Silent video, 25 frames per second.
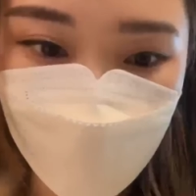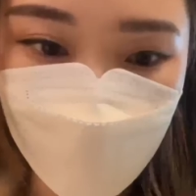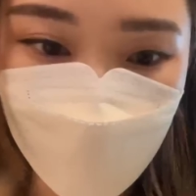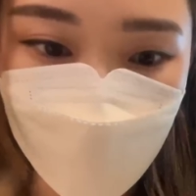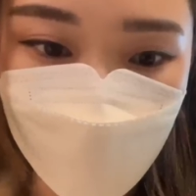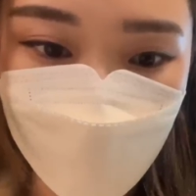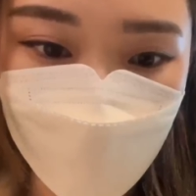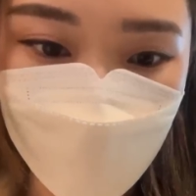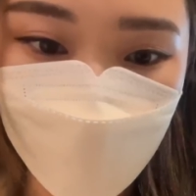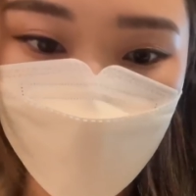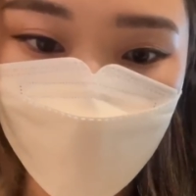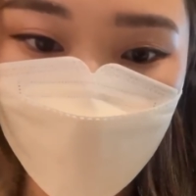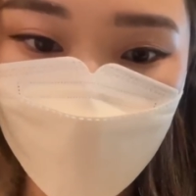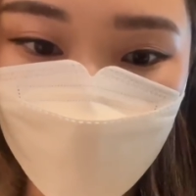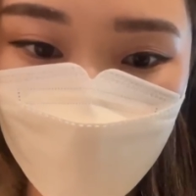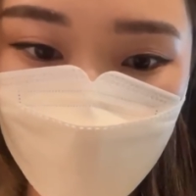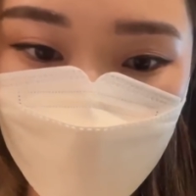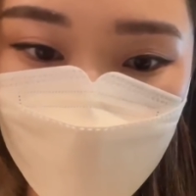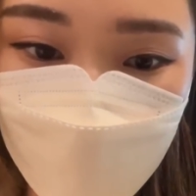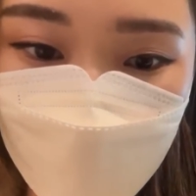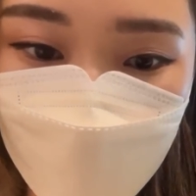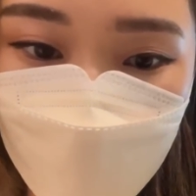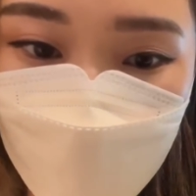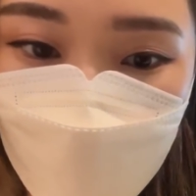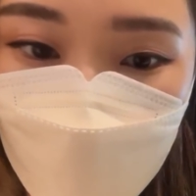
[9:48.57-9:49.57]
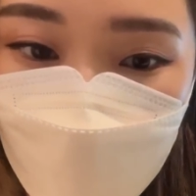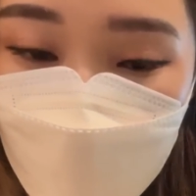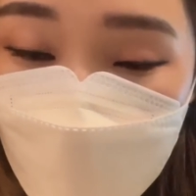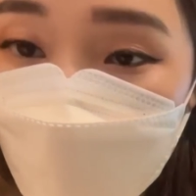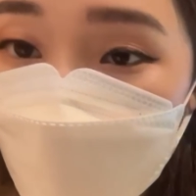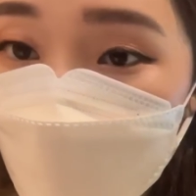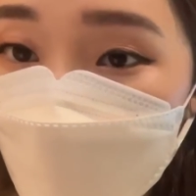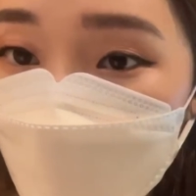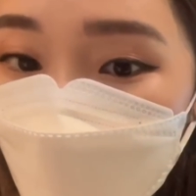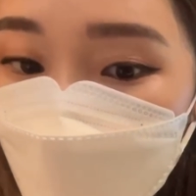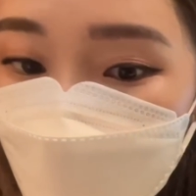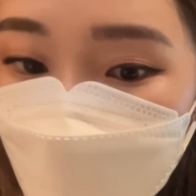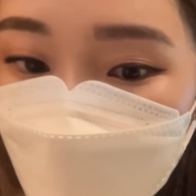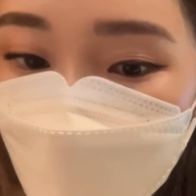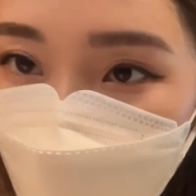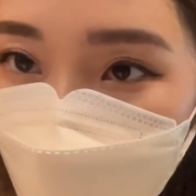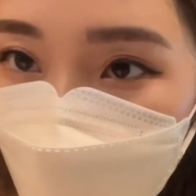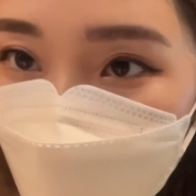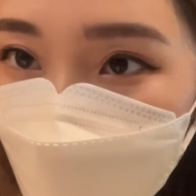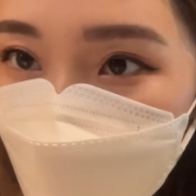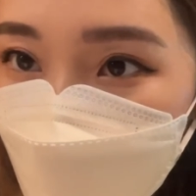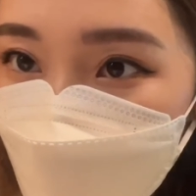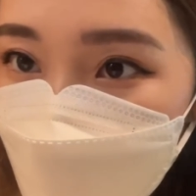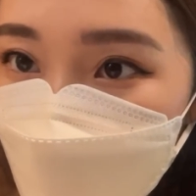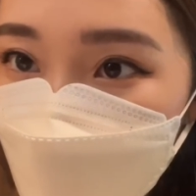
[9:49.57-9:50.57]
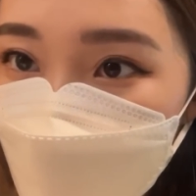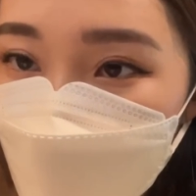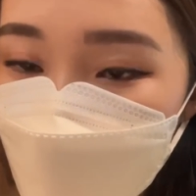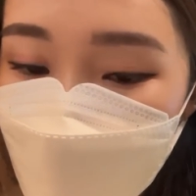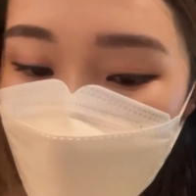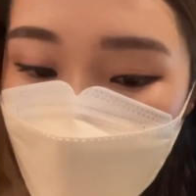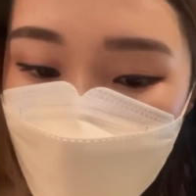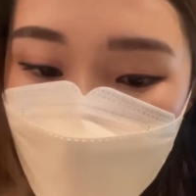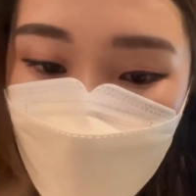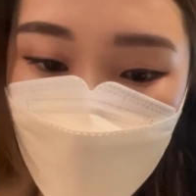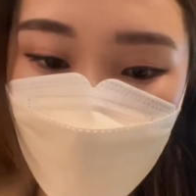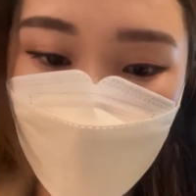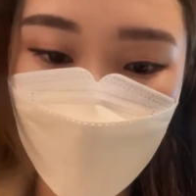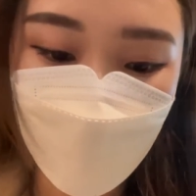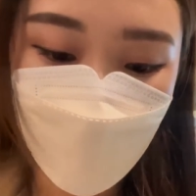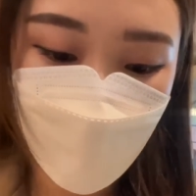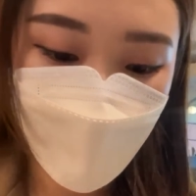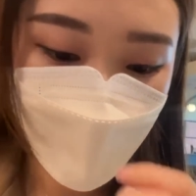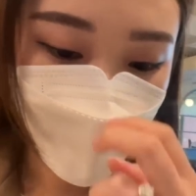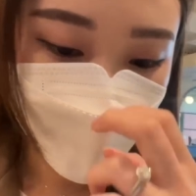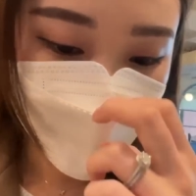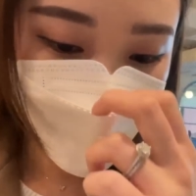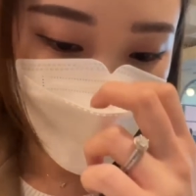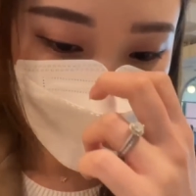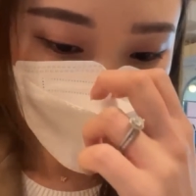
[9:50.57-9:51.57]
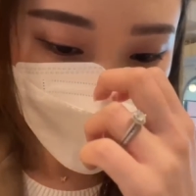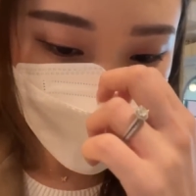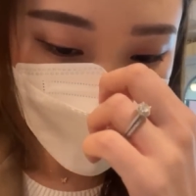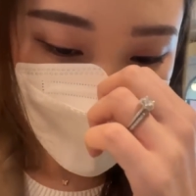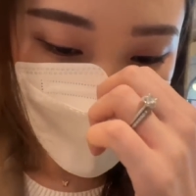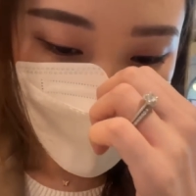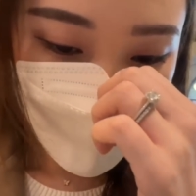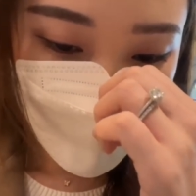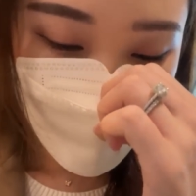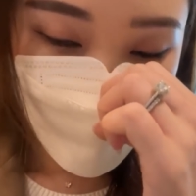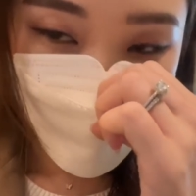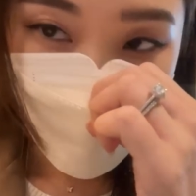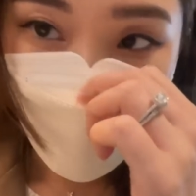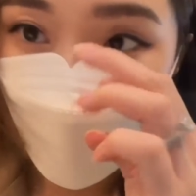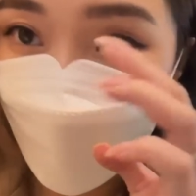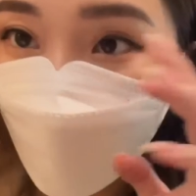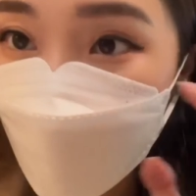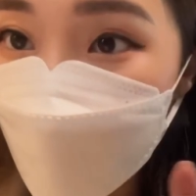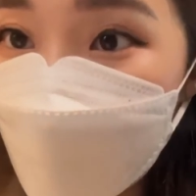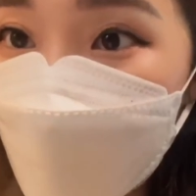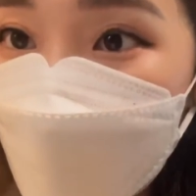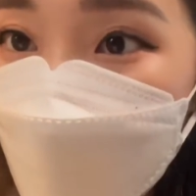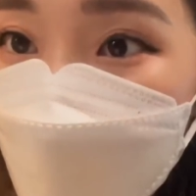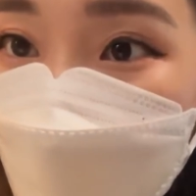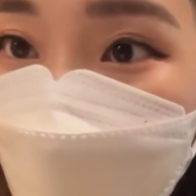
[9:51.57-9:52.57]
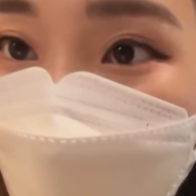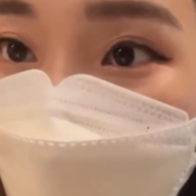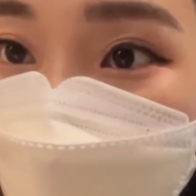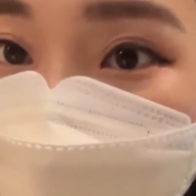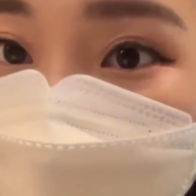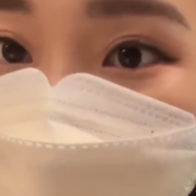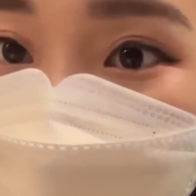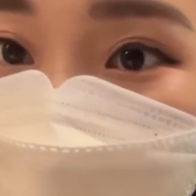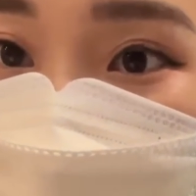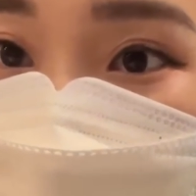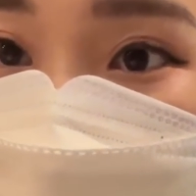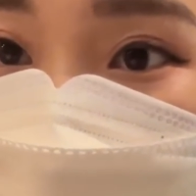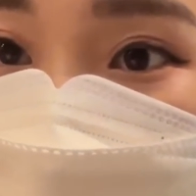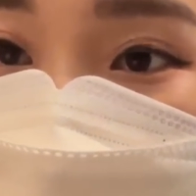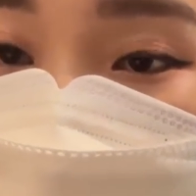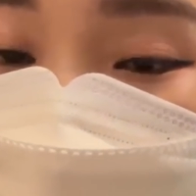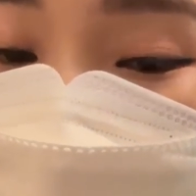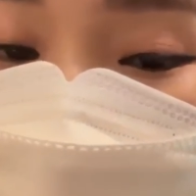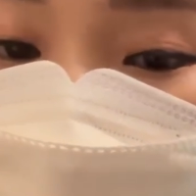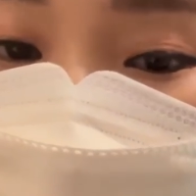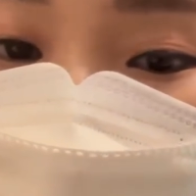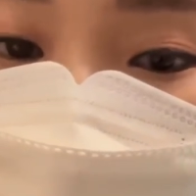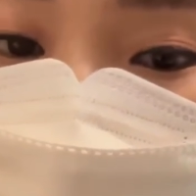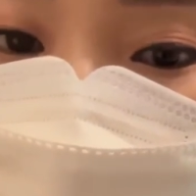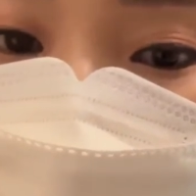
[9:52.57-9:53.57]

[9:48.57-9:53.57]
I'm not sure how my stomach is gonna take it but because I ate oats this